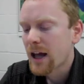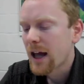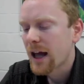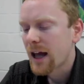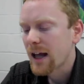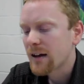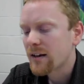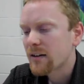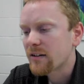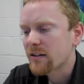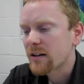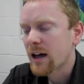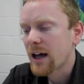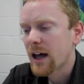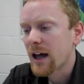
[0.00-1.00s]
And
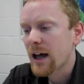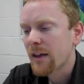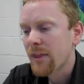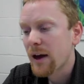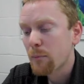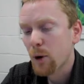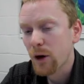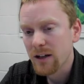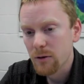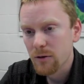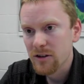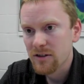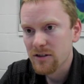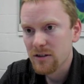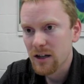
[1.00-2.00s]
at that point I
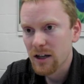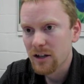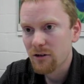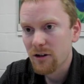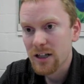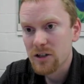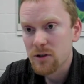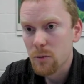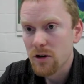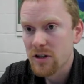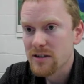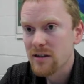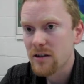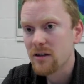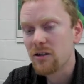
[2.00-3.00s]
was directed
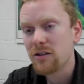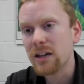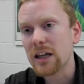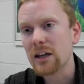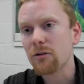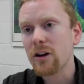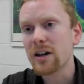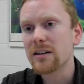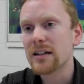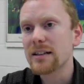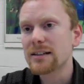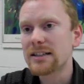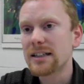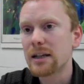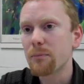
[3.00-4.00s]
towards the thinking writing
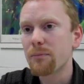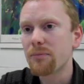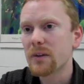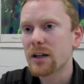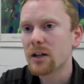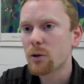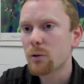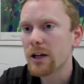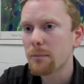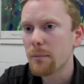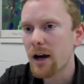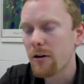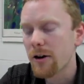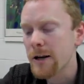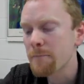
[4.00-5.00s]
team in Queen
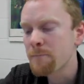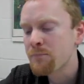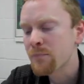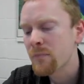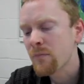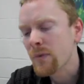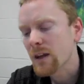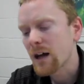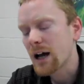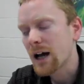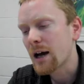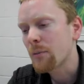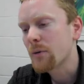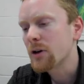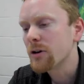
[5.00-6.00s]
Mary,
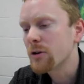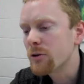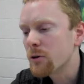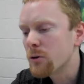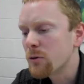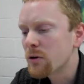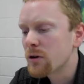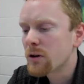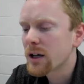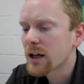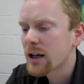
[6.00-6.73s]
who